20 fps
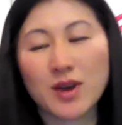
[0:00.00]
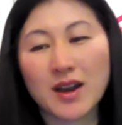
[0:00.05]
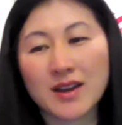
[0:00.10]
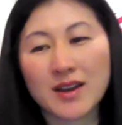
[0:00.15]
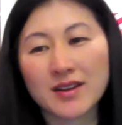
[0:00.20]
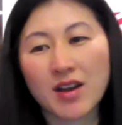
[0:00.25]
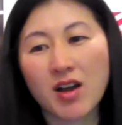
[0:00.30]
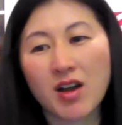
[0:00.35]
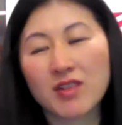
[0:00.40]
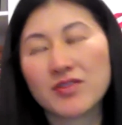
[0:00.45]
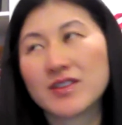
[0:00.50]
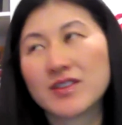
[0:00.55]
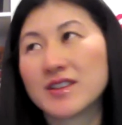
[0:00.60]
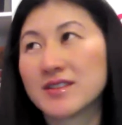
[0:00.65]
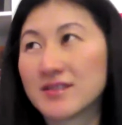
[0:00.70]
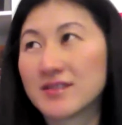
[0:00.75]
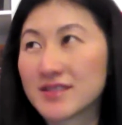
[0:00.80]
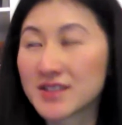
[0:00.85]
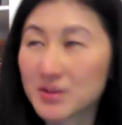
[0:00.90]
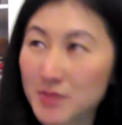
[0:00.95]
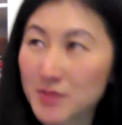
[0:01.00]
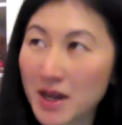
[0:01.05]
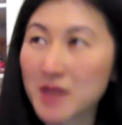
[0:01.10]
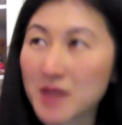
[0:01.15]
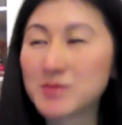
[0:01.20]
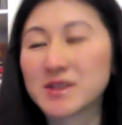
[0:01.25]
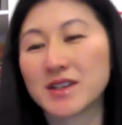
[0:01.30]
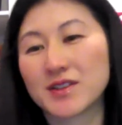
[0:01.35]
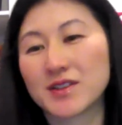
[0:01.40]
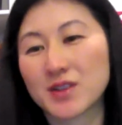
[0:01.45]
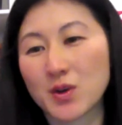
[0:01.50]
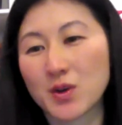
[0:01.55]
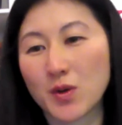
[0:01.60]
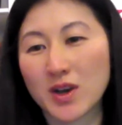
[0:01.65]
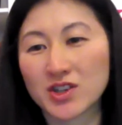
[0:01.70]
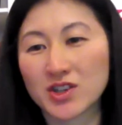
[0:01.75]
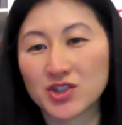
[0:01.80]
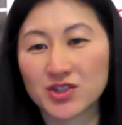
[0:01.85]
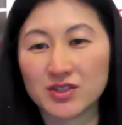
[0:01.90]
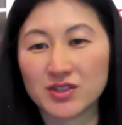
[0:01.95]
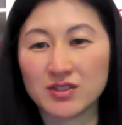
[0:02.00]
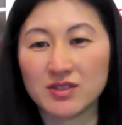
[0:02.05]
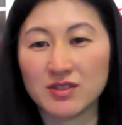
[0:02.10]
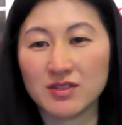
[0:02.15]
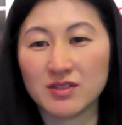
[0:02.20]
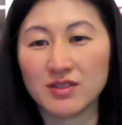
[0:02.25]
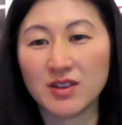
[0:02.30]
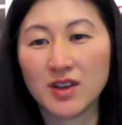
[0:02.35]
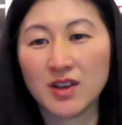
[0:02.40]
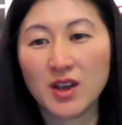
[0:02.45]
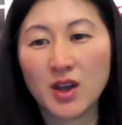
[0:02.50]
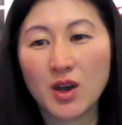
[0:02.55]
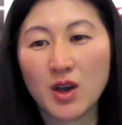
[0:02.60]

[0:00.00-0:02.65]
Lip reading: I often sometimes get the question,